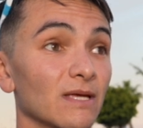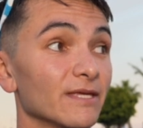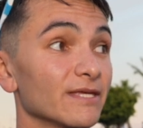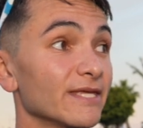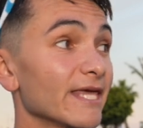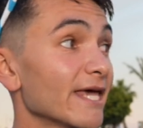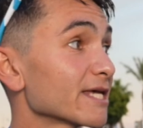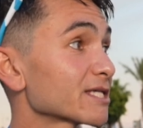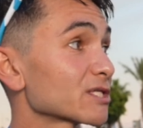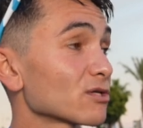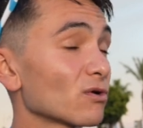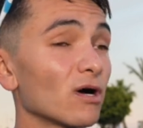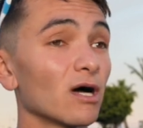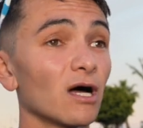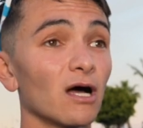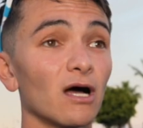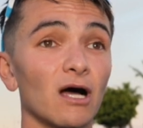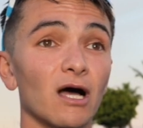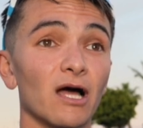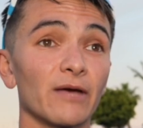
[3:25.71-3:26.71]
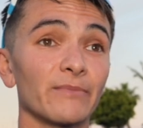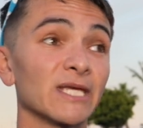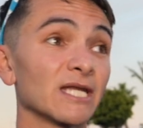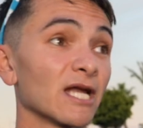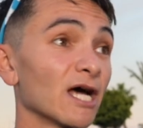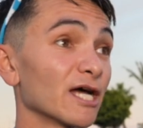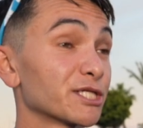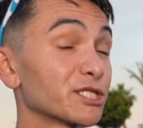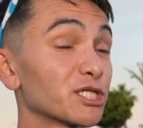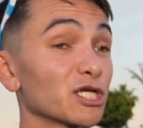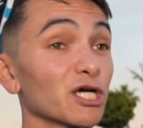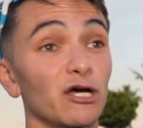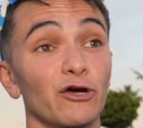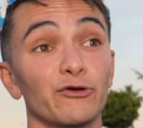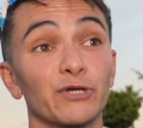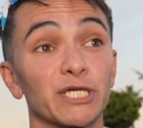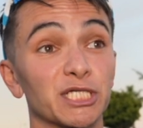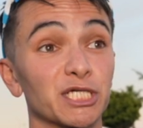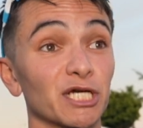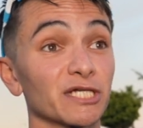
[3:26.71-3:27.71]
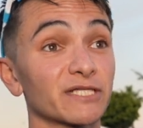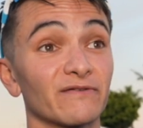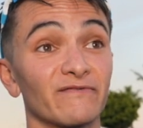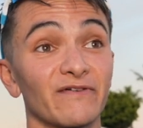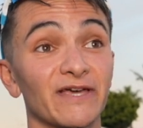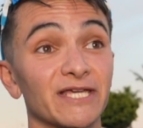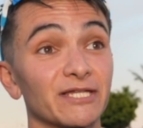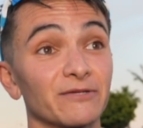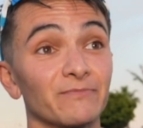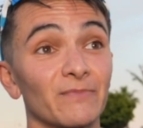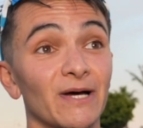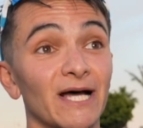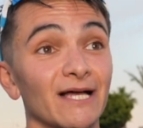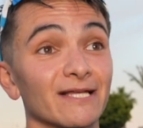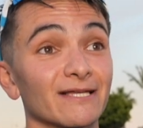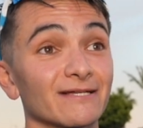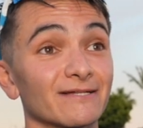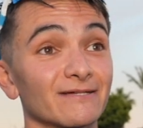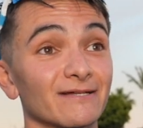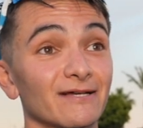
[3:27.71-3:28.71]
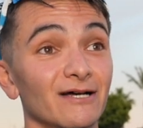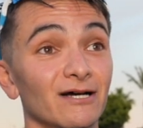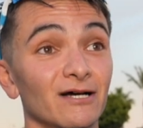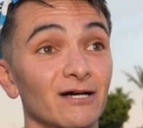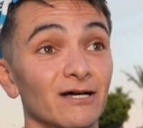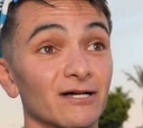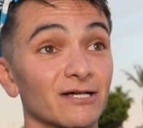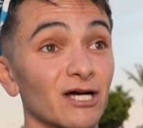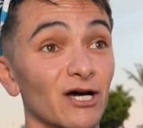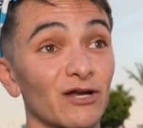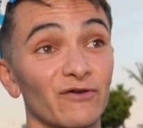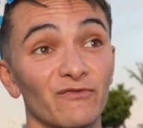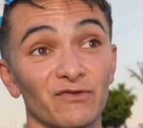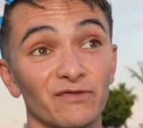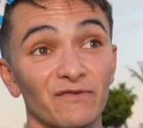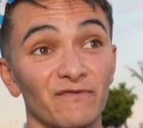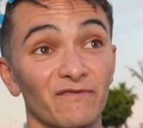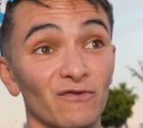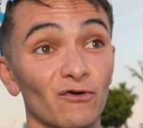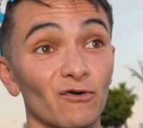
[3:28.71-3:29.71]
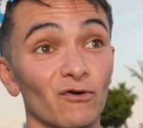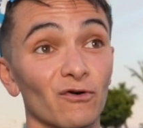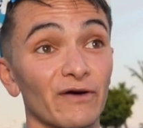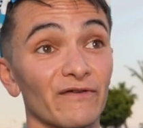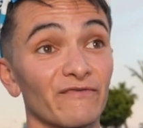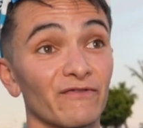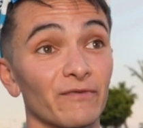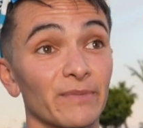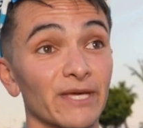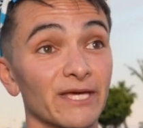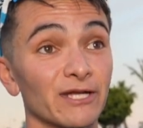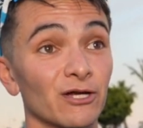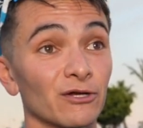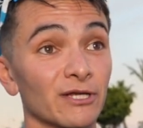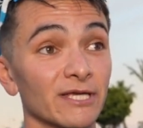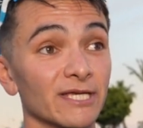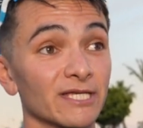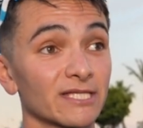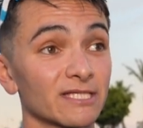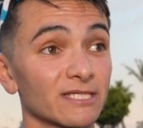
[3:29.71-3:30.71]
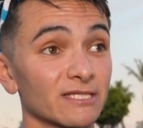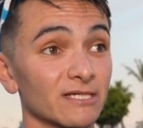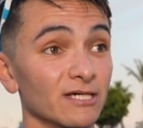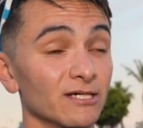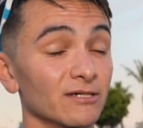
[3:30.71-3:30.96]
Yeah, so I only just evaded Matt kind of on the floor, if I'm being honest.